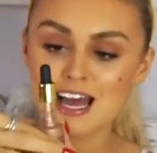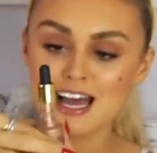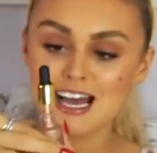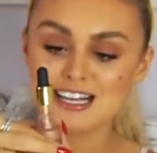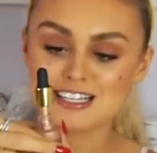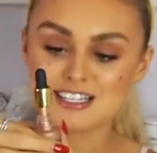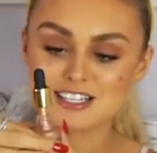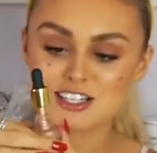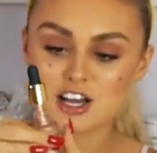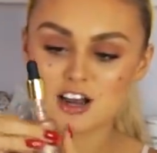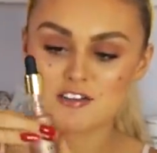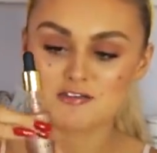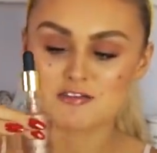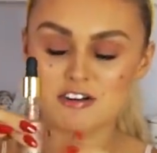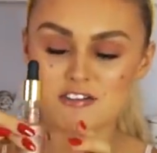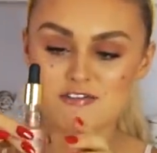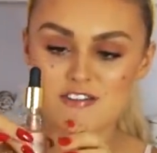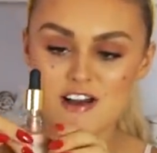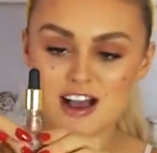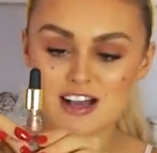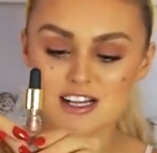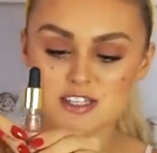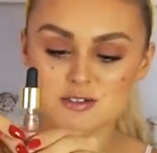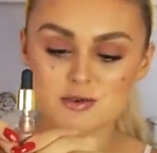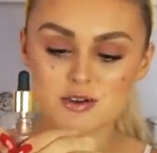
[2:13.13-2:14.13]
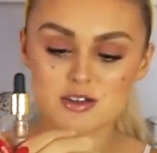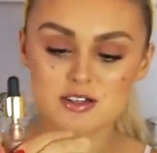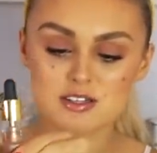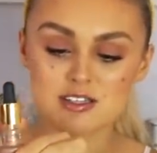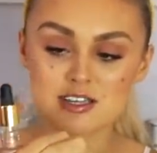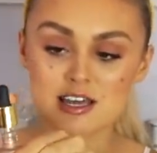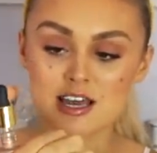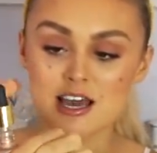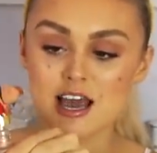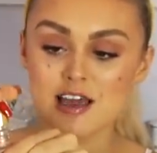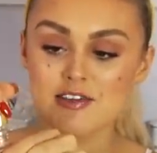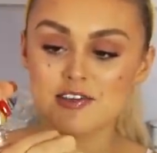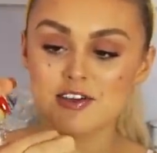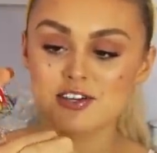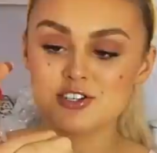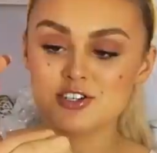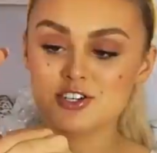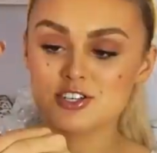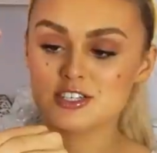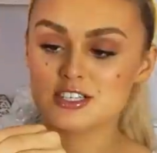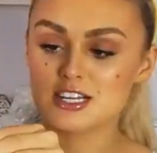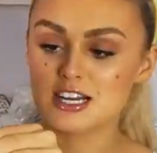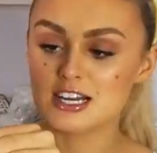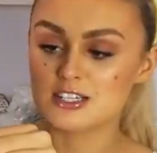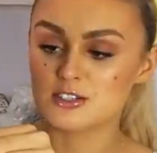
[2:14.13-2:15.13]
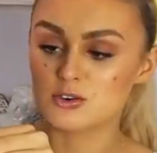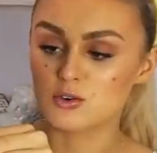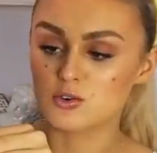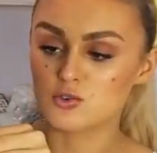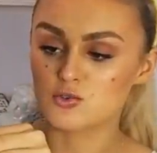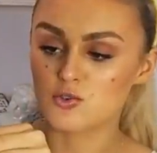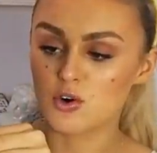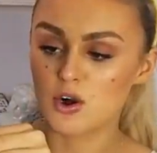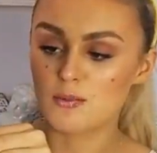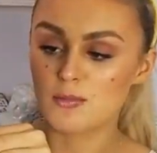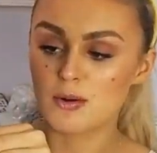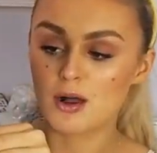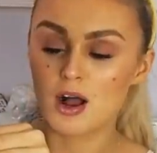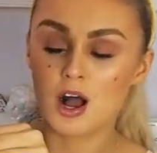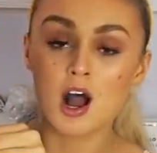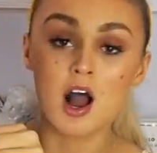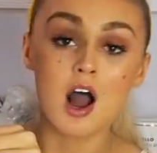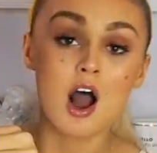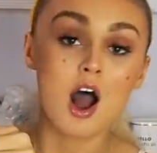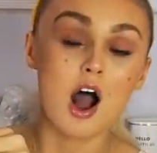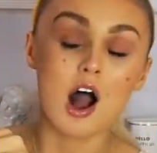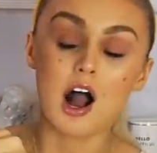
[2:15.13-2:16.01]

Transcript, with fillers: As the Cover FX ones, there's just a little dropper.